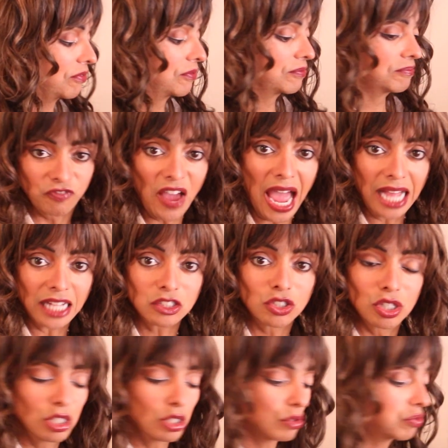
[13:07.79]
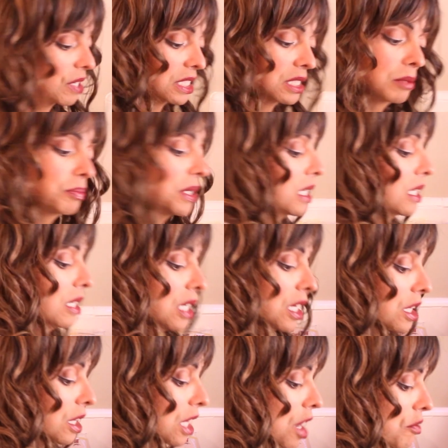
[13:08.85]
fat to this recipe.
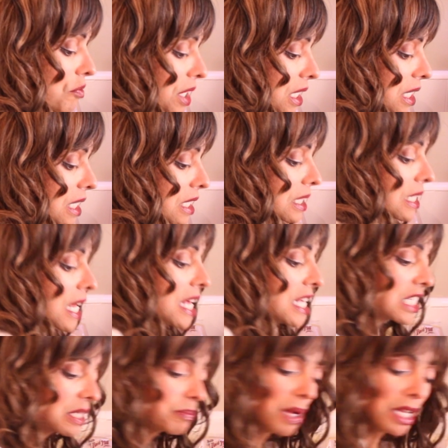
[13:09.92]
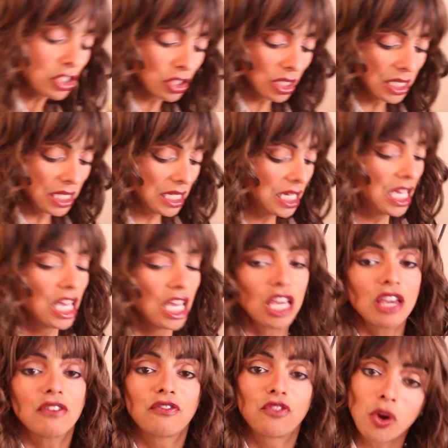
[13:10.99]
There really isn't. Especially
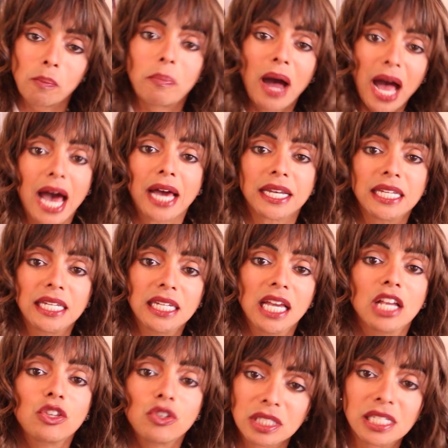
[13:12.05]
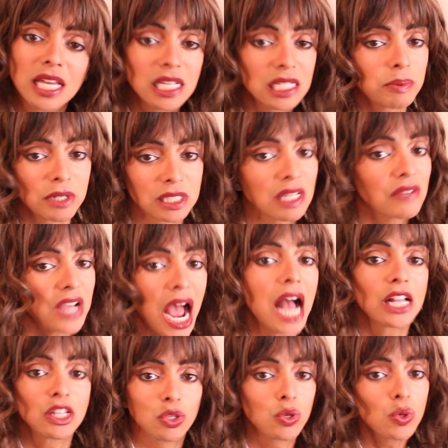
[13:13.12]
if your body and your taste buds have
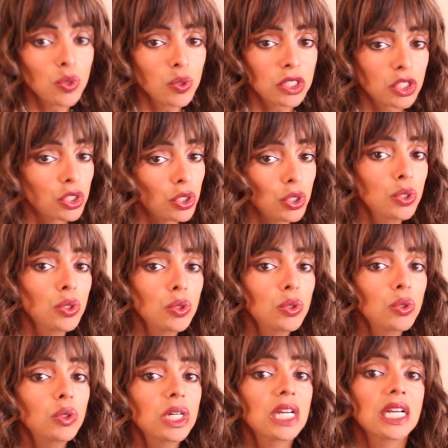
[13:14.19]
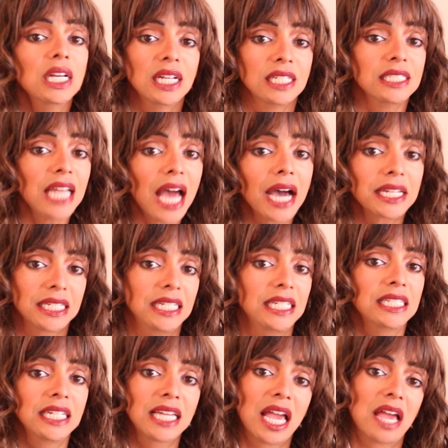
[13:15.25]
gotten used to not
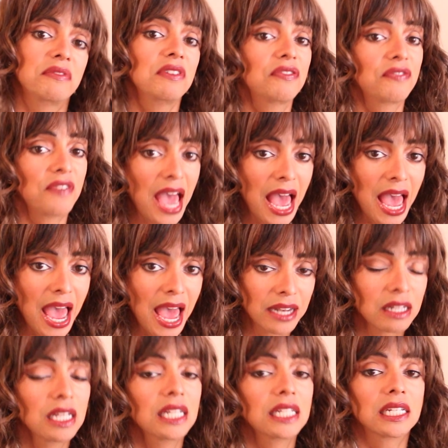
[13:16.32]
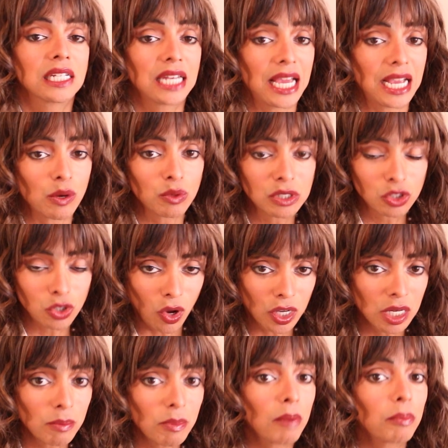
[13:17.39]
eating heavy fat. Like I was
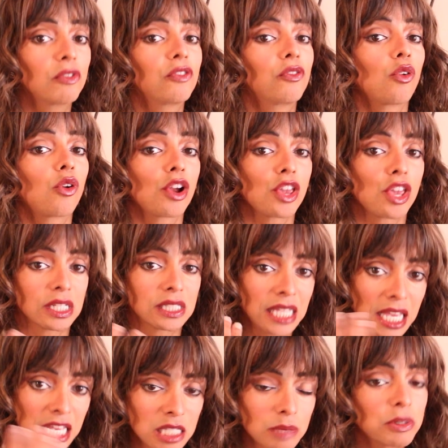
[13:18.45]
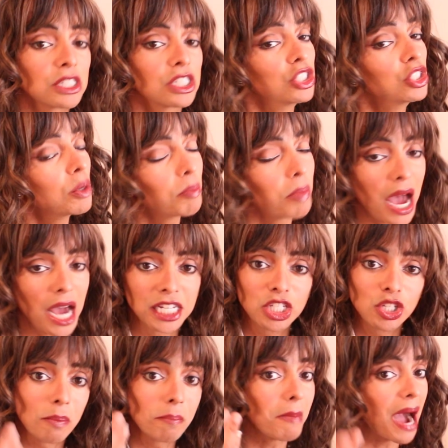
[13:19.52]
talking about before, your taste buds and your body,
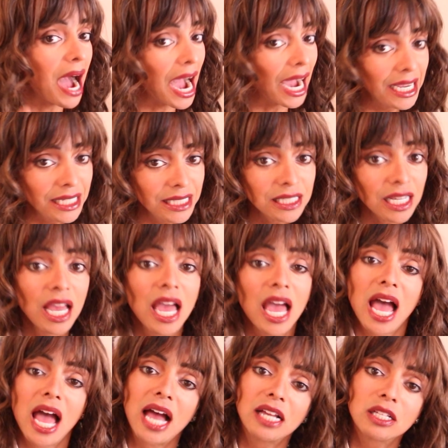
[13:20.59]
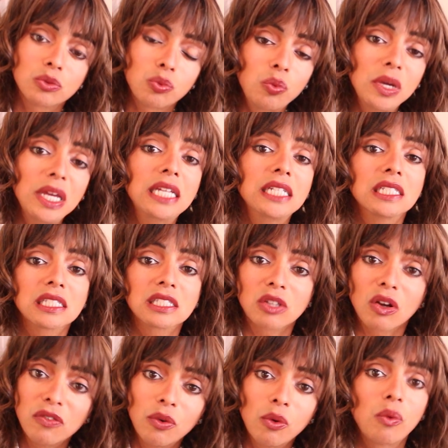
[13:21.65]
your mind has weaned
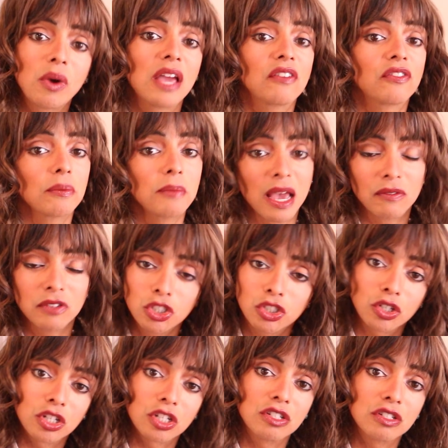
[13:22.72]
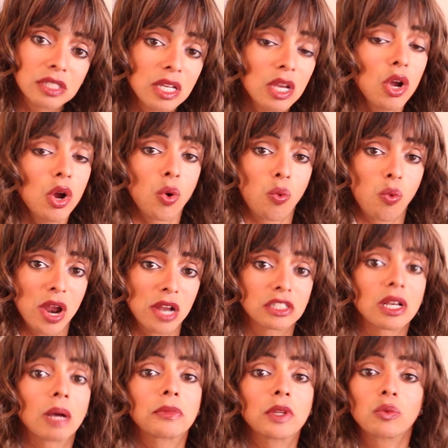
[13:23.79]
itself away from heavy sugars, where
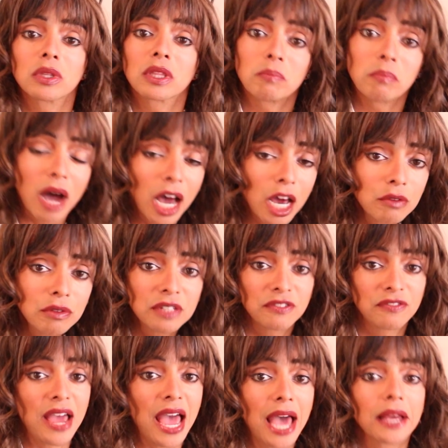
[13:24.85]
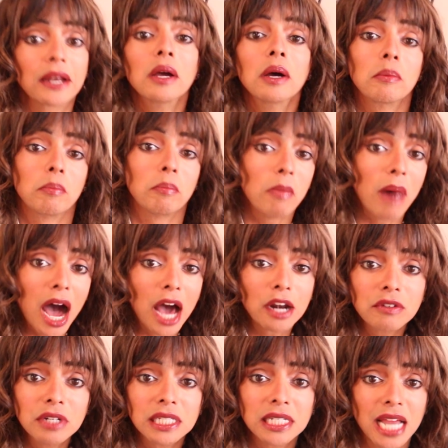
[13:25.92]
something with moderate fat,
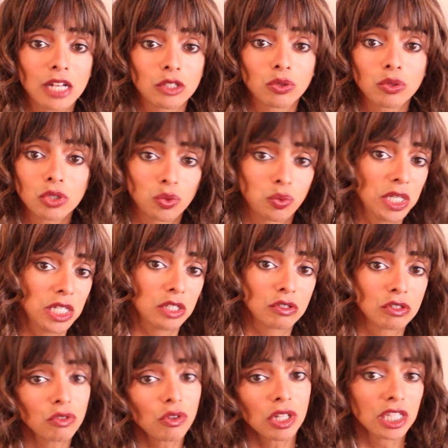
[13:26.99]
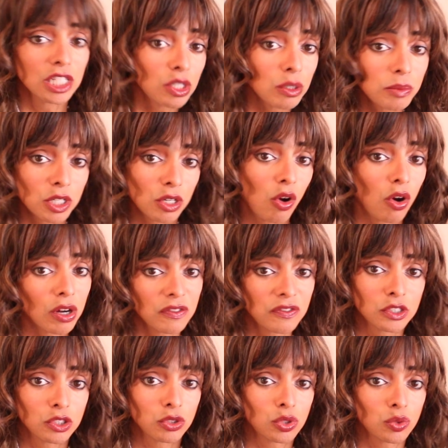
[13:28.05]
moderate natural sweeteners, or a little bit of
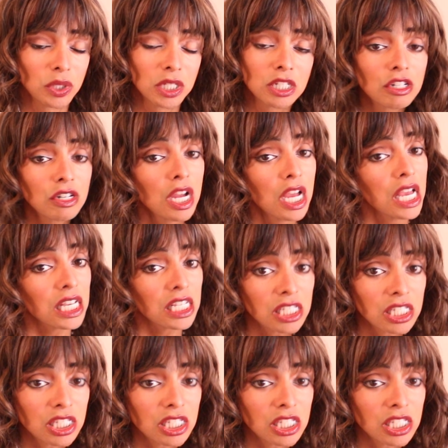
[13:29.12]
artificial sweetener is